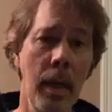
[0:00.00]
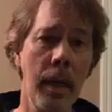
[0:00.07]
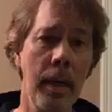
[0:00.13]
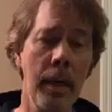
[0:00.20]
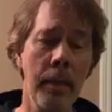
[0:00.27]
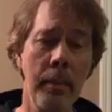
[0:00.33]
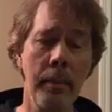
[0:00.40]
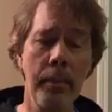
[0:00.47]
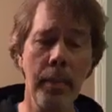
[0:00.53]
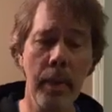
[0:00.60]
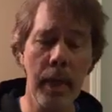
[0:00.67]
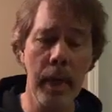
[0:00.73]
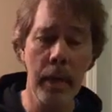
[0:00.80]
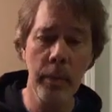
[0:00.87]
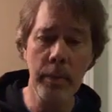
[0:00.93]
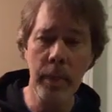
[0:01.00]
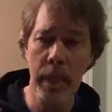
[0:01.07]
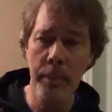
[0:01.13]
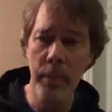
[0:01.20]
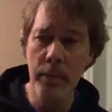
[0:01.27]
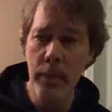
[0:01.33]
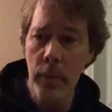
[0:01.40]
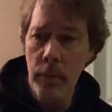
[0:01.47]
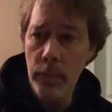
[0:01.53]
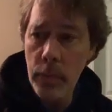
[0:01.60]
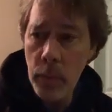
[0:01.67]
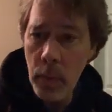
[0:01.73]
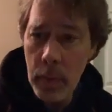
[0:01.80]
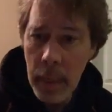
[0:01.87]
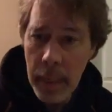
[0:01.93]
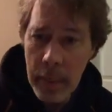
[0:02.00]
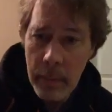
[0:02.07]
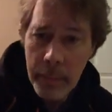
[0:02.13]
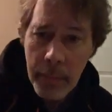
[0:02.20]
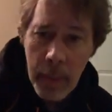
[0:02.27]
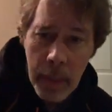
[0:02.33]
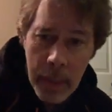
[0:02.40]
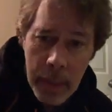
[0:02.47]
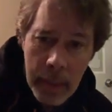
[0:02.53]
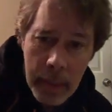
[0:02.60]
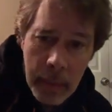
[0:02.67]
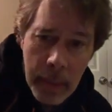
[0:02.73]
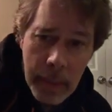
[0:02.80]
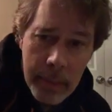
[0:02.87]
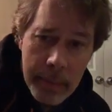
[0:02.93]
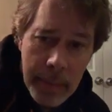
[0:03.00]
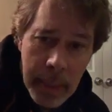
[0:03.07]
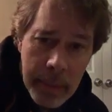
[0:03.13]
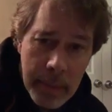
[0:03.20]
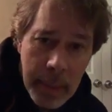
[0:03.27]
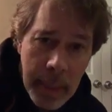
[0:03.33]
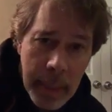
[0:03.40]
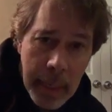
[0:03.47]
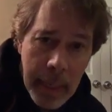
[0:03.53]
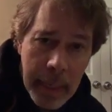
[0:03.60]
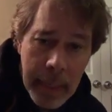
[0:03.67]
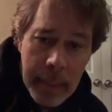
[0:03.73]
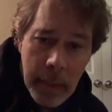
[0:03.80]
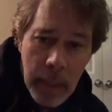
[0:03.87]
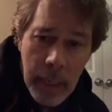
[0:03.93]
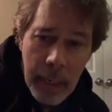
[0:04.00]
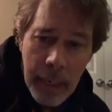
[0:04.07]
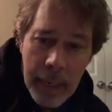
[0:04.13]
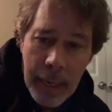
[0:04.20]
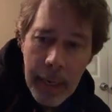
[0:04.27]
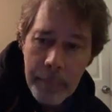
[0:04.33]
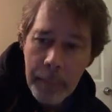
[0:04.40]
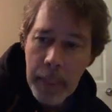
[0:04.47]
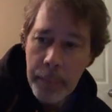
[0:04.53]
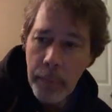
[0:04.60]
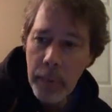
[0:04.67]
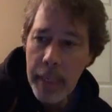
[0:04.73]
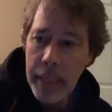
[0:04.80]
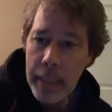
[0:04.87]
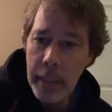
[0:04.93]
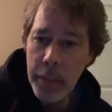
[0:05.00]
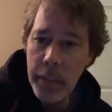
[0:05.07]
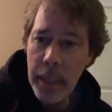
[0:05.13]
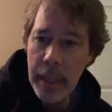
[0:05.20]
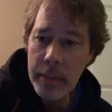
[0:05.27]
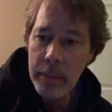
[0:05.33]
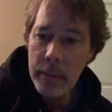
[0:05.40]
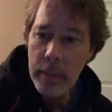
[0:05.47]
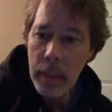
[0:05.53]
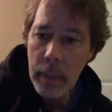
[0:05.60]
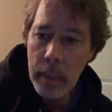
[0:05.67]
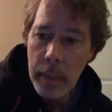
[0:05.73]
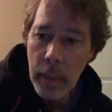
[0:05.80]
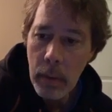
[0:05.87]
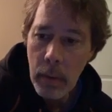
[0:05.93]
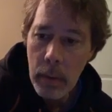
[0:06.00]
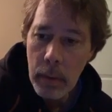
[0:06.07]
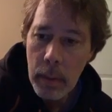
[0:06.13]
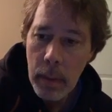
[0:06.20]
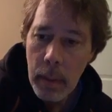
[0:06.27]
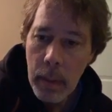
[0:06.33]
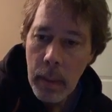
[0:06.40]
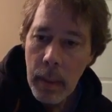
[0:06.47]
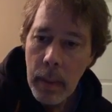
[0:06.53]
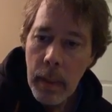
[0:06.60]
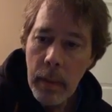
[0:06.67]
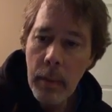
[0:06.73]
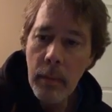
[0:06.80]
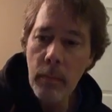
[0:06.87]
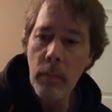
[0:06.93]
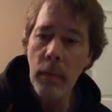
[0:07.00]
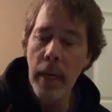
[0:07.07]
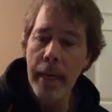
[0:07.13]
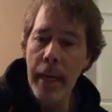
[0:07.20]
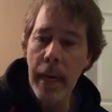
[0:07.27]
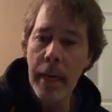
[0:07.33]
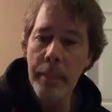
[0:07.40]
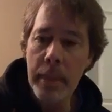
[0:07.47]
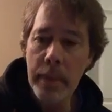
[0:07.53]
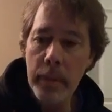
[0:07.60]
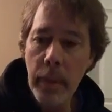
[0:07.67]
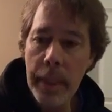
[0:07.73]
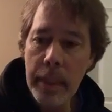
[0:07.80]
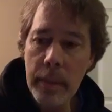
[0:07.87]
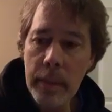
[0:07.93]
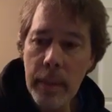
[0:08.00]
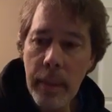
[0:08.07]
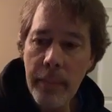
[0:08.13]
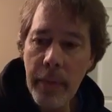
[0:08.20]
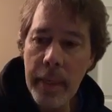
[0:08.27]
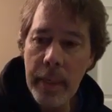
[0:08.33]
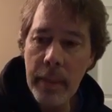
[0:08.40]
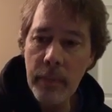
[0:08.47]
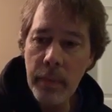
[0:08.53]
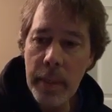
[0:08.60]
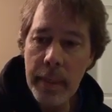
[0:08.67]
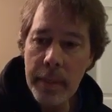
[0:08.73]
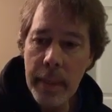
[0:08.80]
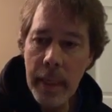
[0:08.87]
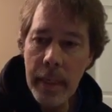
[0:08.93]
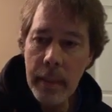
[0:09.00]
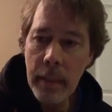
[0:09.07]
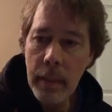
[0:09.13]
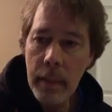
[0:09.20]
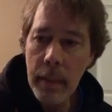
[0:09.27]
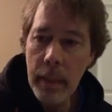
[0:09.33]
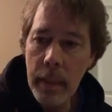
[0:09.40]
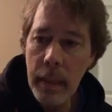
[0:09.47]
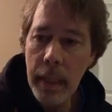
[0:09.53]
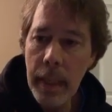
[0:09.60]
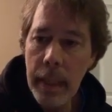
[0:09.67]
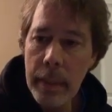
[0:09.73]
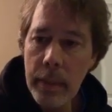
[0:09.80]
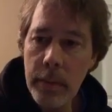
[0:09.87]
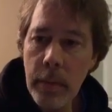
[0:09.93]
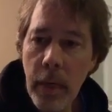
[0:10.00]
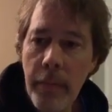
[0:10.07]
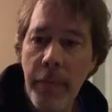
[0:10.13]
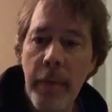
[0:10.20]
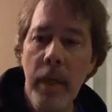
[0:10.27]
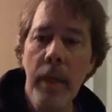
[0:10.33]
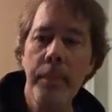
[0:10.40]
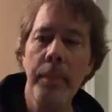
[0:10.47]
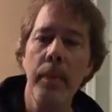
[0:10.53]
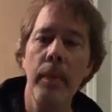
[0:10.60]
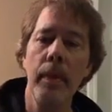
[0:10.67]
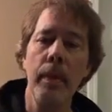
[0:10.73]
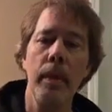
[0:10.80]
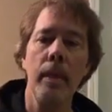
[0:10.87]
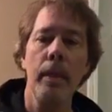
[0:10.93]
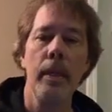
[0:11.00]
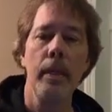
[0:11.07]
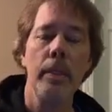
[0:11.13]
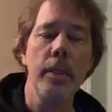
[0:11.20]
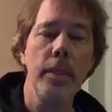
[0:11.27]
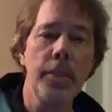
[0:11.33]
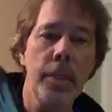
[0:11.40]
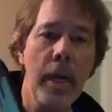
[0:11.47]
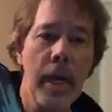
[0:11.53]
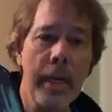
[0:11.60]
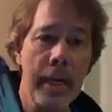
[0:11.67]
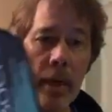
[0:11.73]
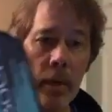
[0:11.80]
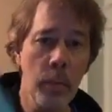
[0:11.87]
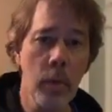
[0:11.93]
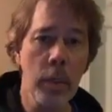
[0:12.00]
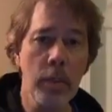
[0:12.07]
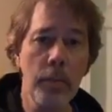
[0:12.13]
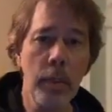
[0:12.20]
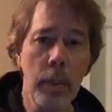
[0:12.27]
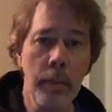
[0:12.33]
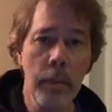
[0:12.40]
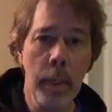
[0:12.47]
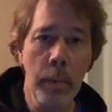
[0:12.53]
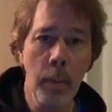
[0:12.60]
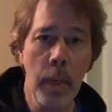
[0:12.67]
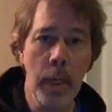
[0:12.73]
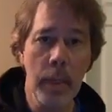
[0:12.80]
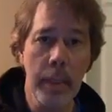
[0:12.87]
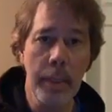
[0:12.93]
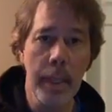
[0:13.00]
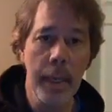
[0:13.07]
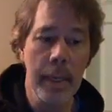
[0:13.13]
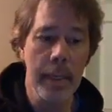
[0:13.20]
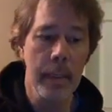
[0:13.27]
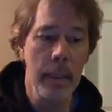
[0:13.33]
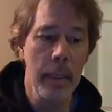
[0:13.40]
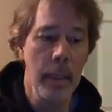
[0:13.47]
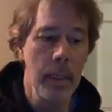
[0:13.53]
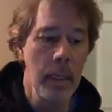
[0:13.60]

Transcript: I was able to do a lot of testing, and I had people hitting shots, right at me, so I could see if I could reset and soften up the shot, and it worked really well at that.